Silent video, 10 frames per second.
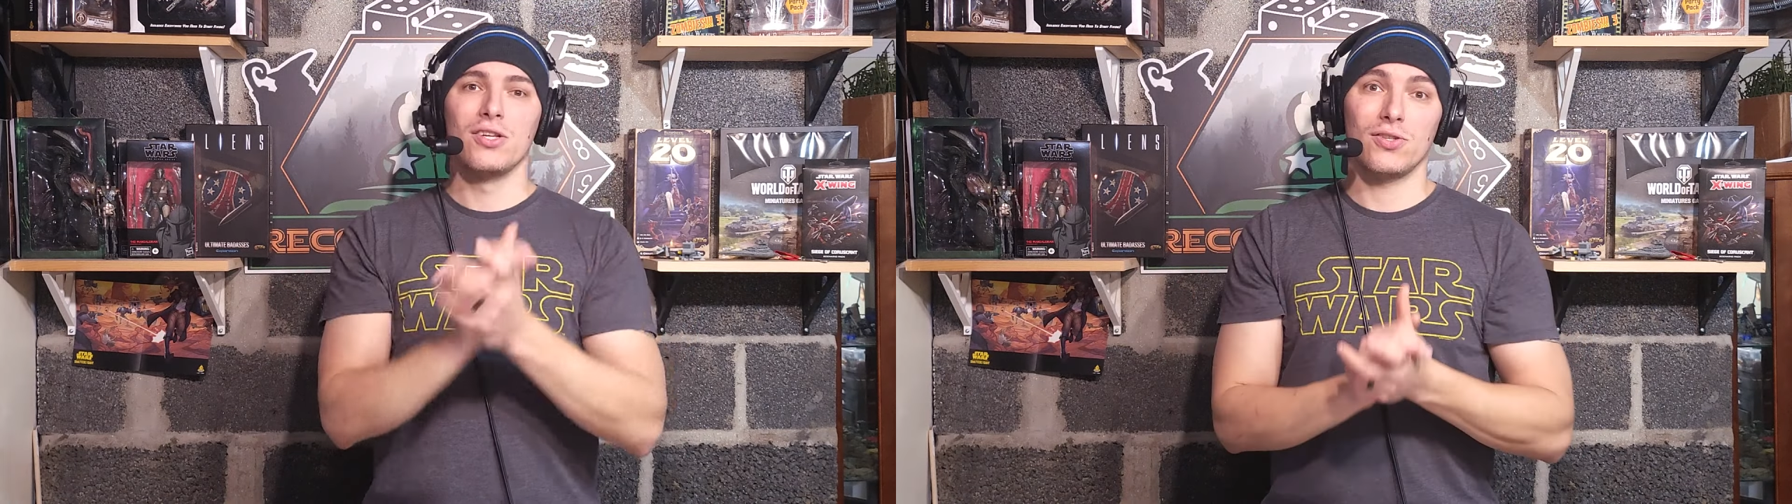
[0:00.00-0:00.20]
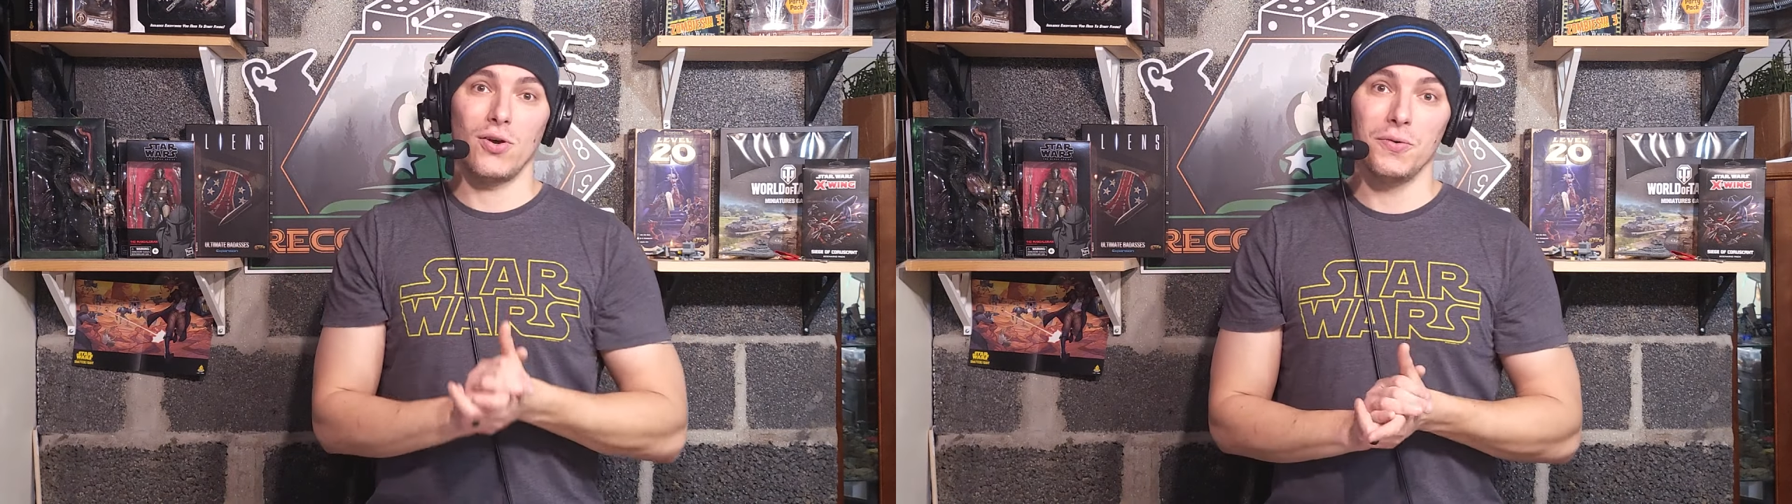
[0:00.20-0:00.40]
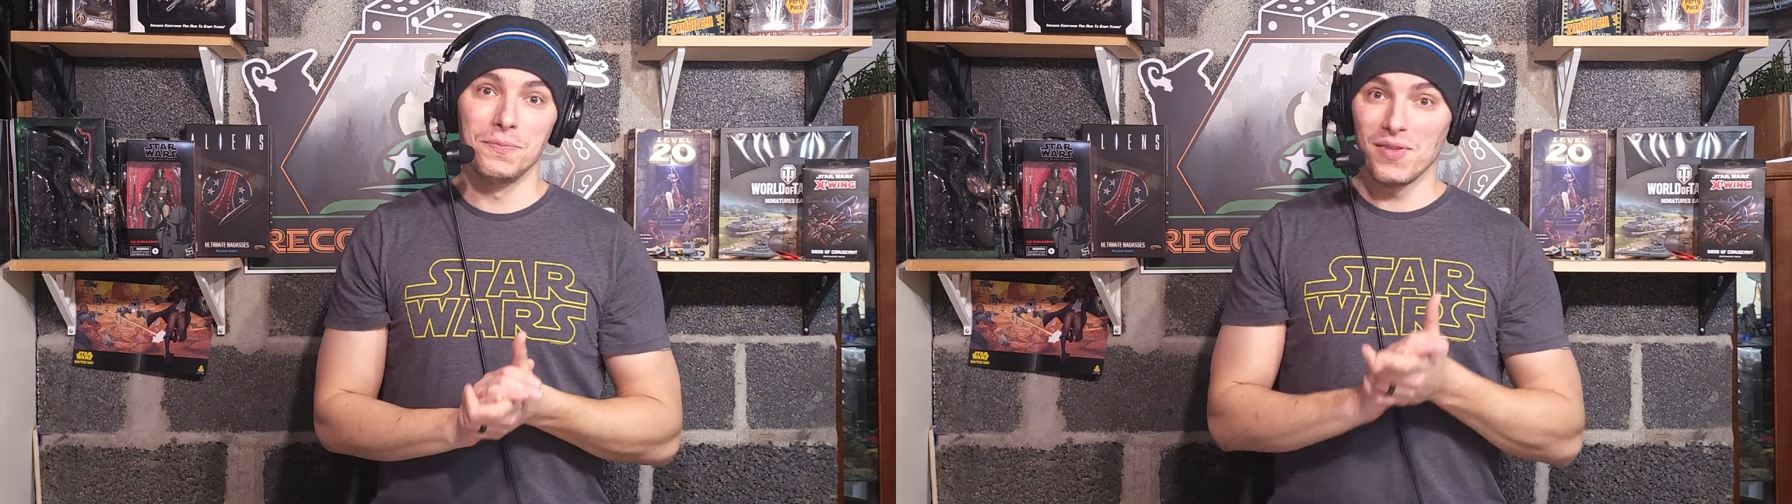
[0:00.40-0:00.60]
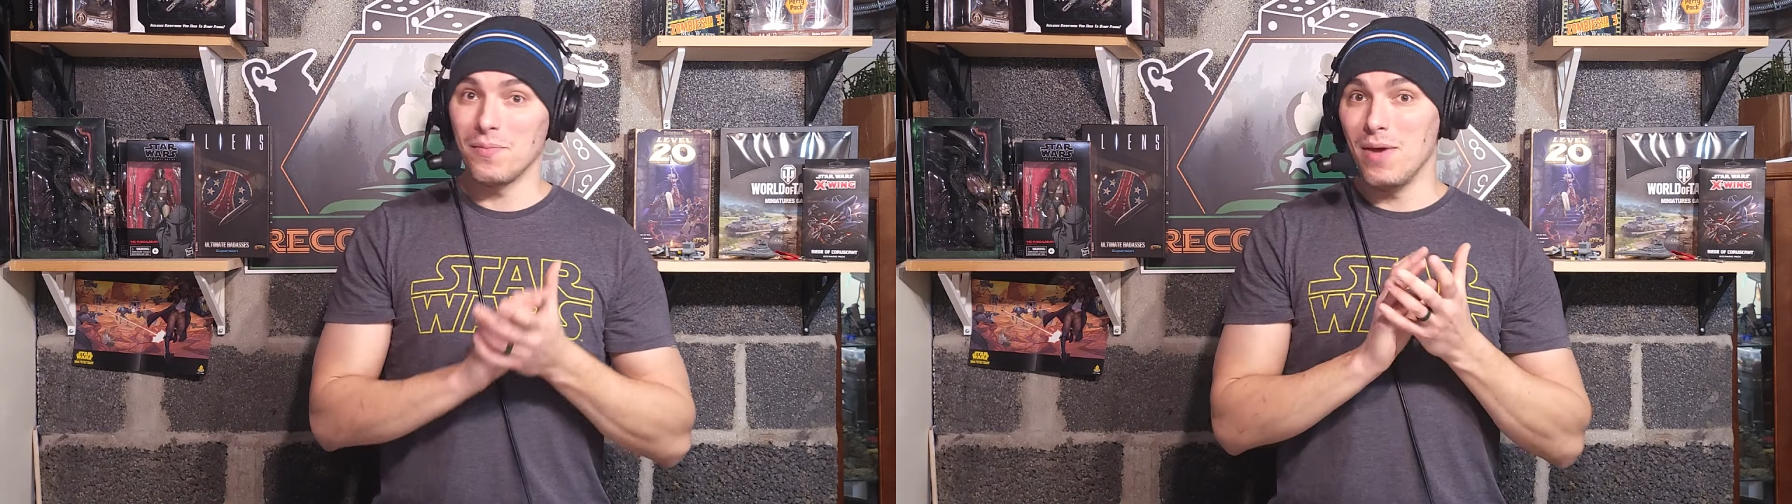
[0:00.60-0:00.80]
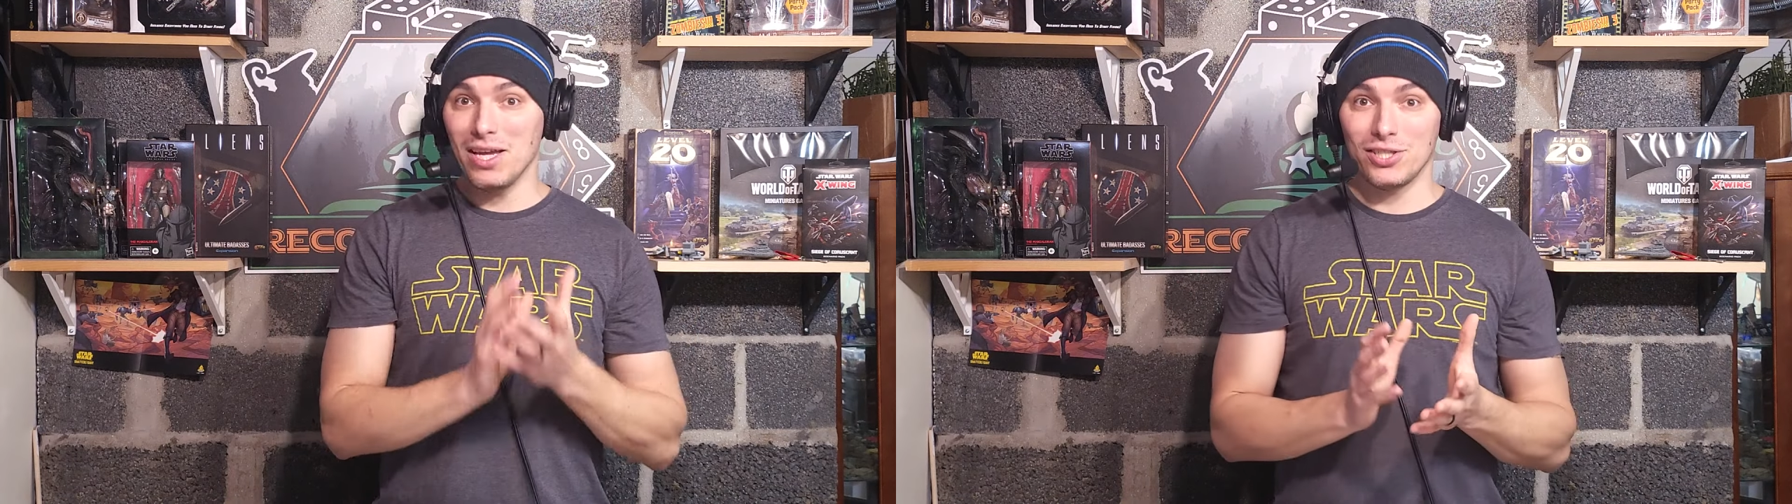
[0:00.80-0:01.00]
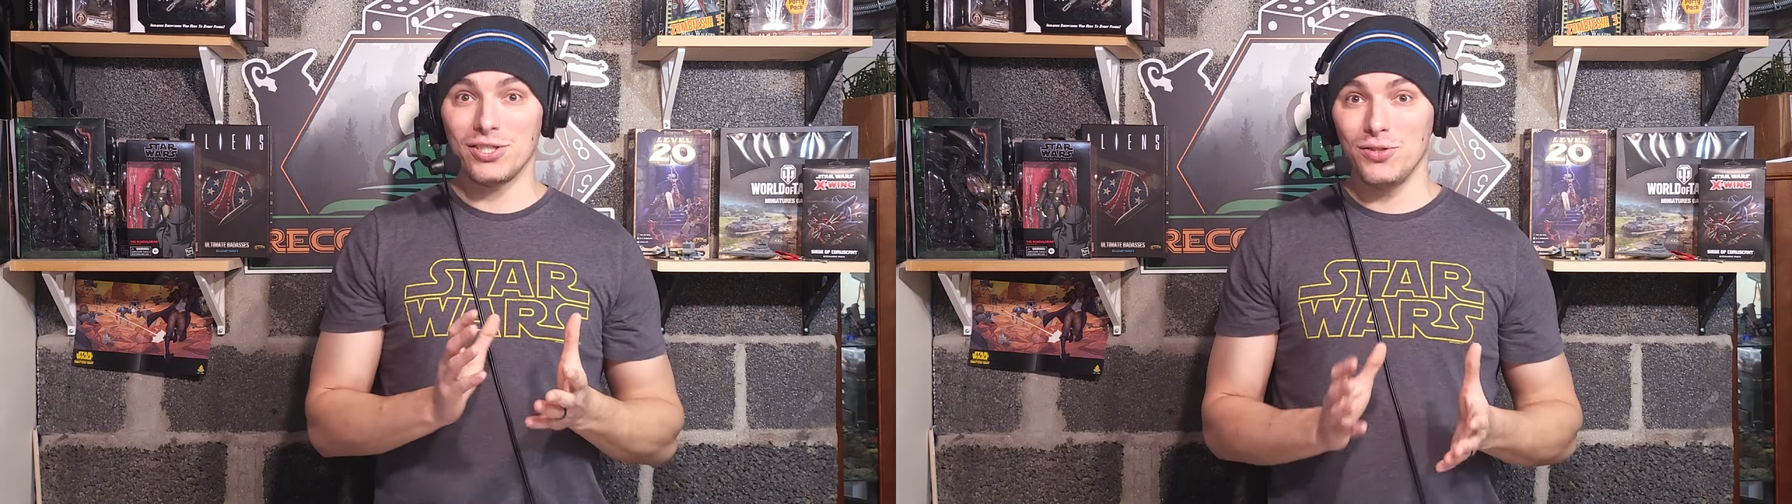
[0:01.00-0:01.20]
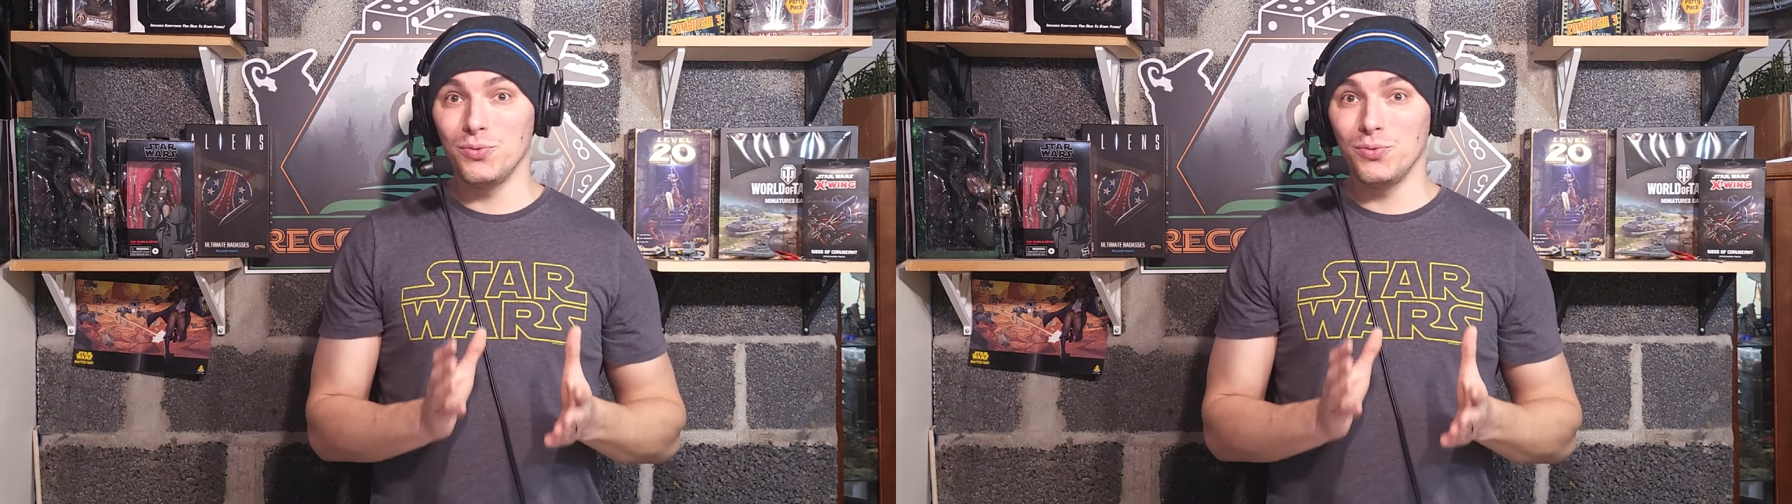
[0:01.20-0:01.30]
So make sure you